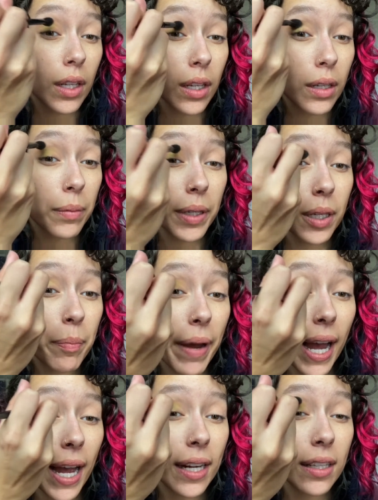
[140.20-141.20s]
I'm gonna
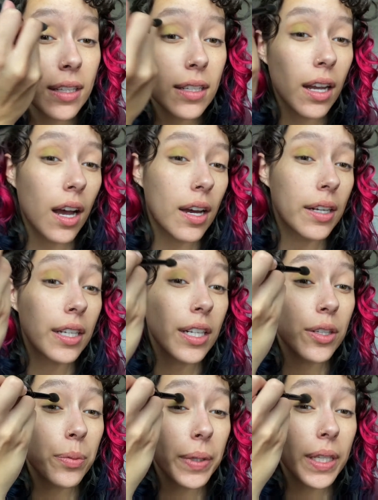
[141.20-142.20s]
pack this on, and
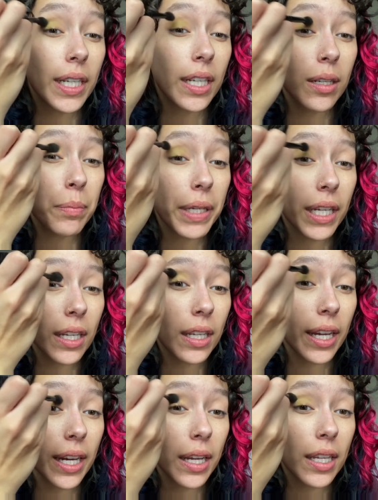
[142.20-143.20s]
it's really gonna be
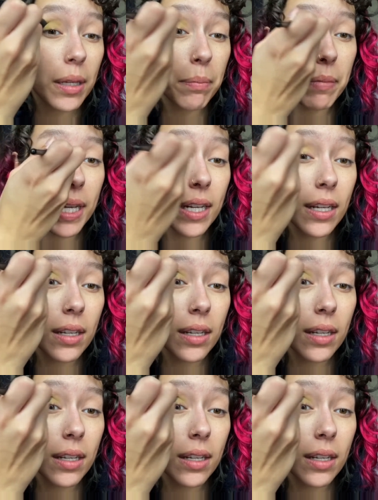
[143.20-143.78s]
in the mid